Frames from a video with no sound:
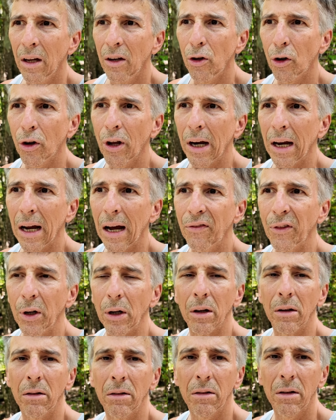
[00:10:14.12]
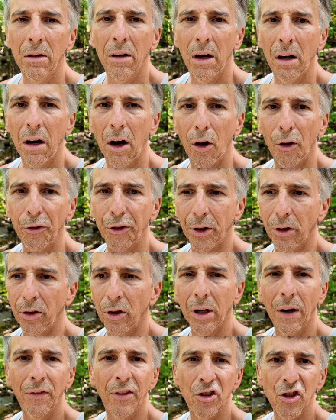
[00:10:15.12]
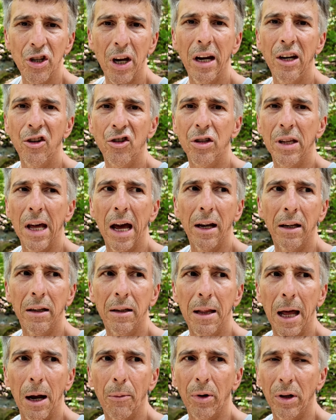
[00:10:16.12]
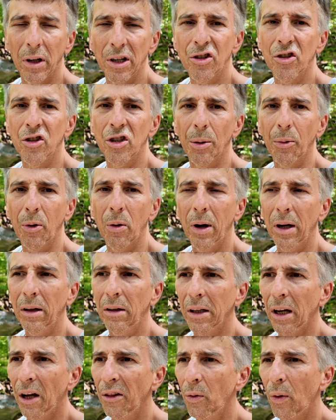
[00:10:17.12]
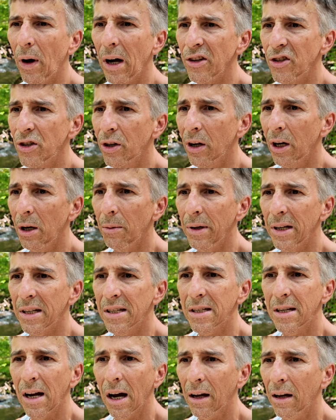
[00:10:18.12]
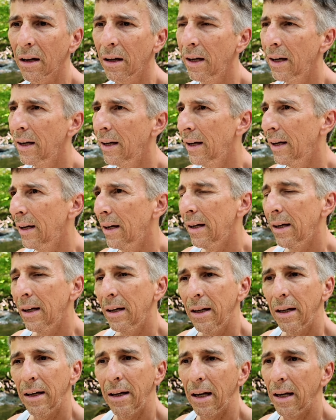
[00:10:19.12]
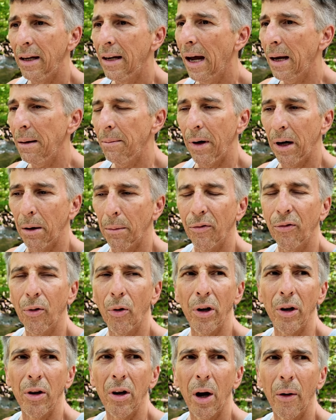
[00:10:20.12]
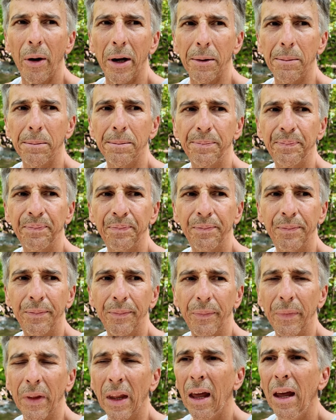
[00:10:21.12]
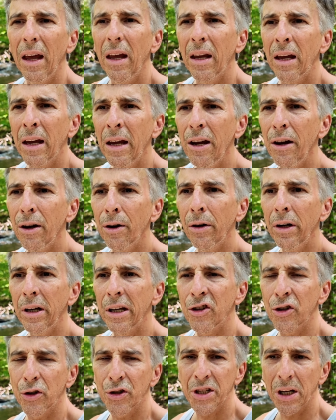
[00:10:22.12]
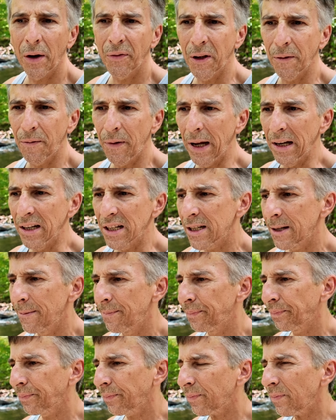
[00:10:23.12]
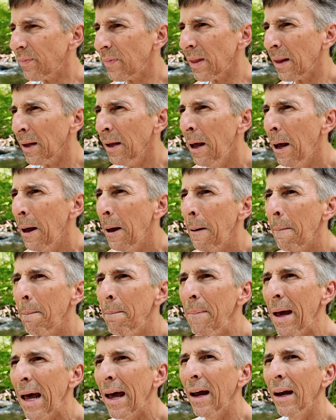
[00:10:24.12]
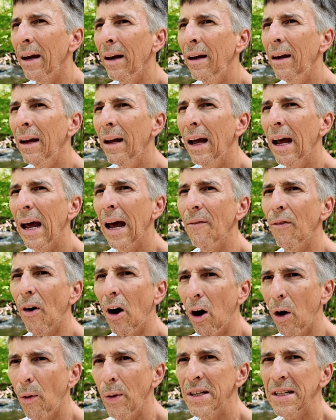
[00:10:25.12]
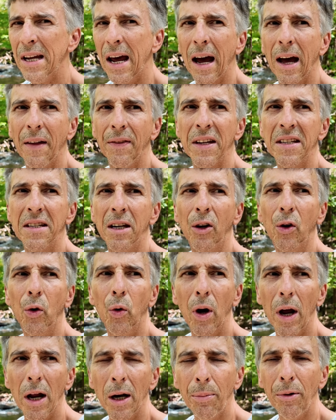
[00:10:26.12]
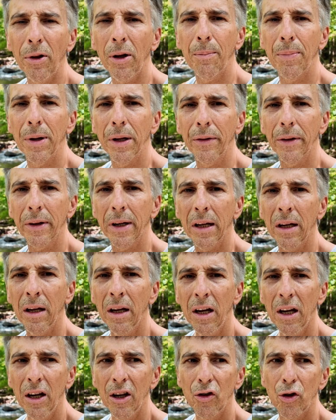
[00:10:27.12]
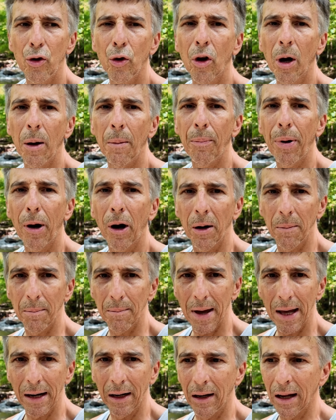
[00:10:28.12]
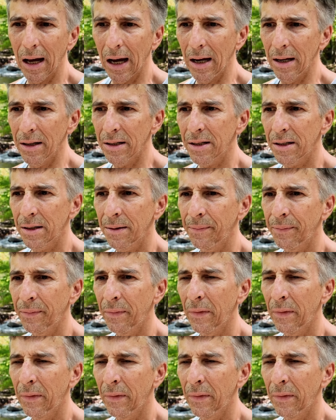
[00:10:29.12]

you're going to have to alter. You're going to have to change that relationship quickly. Otherwise, you're going to be stuck in a nightmare before you know it. Here is your self-defense. Men have always had this incredible ability to compartmentalize.